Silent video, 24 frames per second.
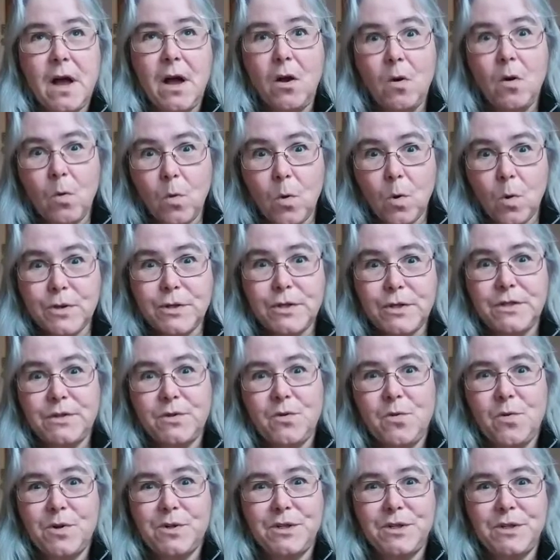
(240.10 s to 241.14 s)
a gorgeous
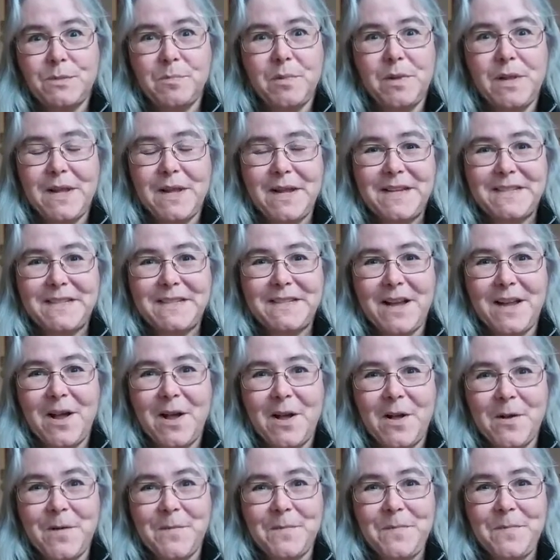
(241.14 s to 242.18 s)
place,
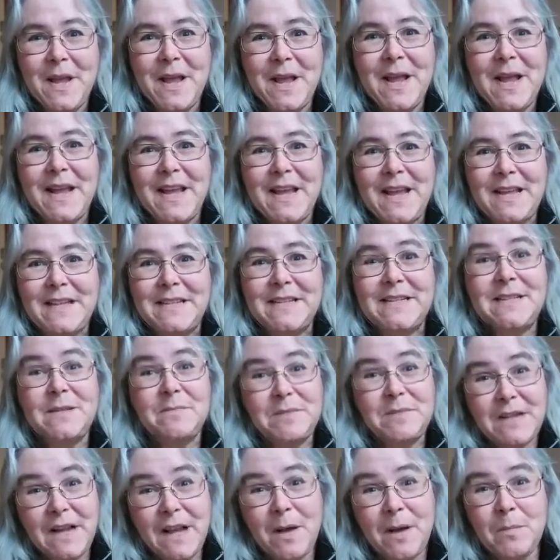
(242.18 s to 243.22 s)
in
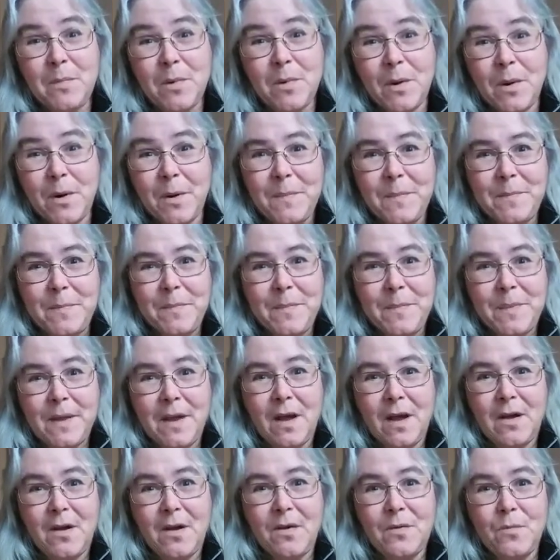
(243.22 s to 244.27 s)
September
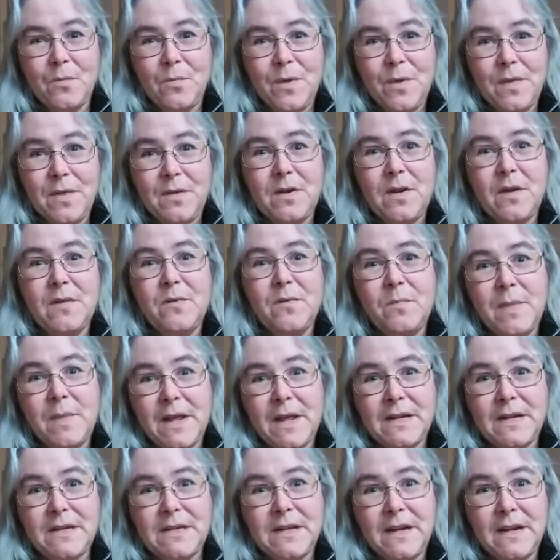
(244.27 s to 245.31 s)
with another
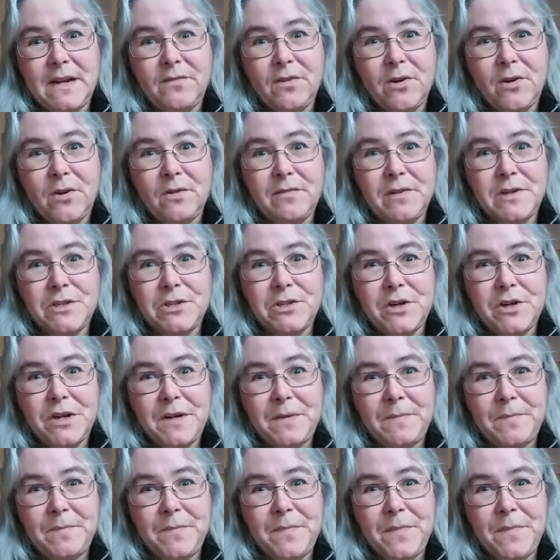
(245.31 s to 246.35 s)
meditative art
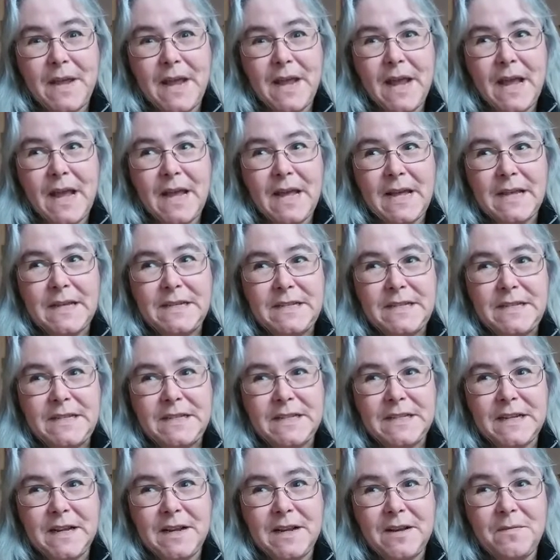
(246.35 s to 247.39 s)
retreat. And
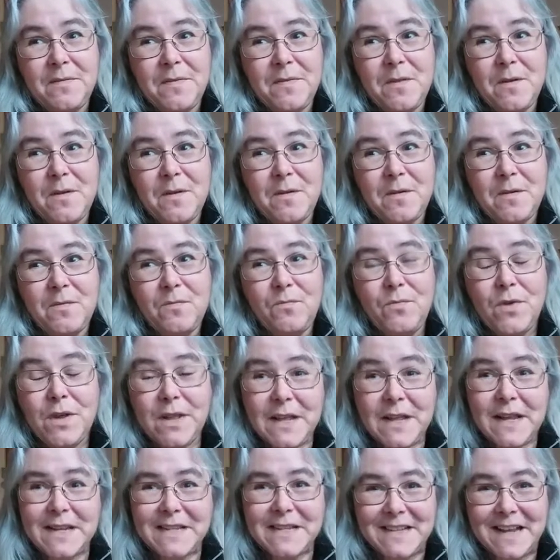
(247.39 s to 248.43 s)
the
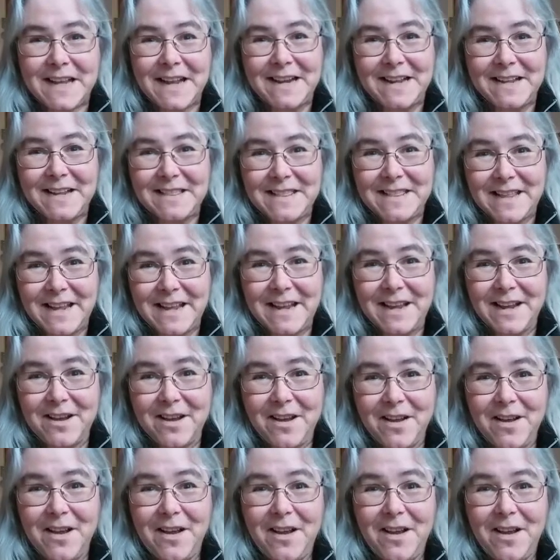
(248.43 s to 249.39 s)
really exciting thing